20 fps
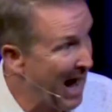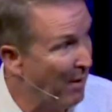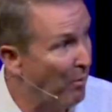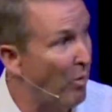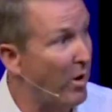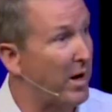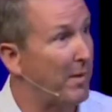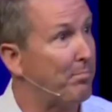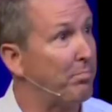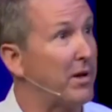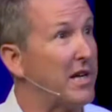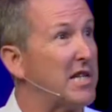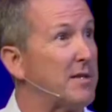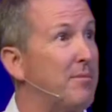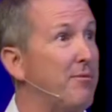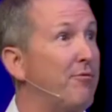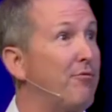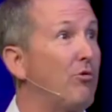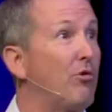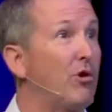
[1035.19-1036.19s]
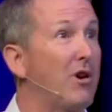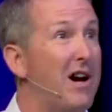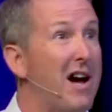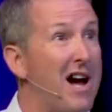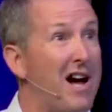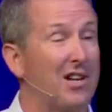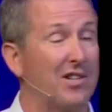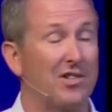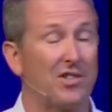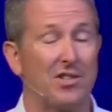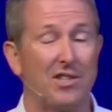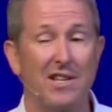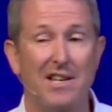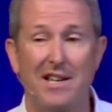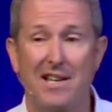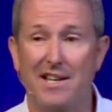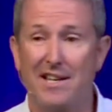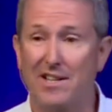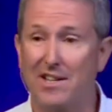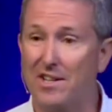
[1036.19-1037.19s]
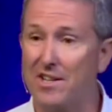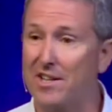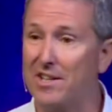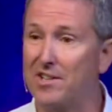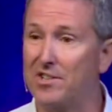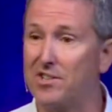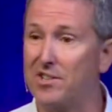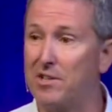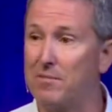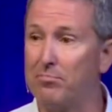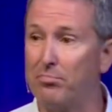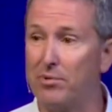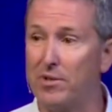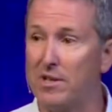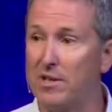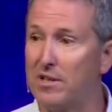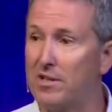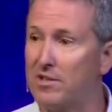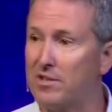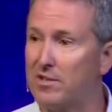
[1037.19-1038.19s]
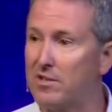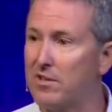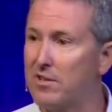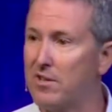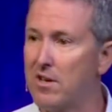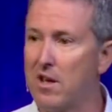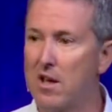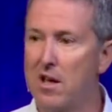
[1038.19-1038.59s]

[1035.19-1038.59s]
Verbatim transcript: I want to place before us is, is simply is,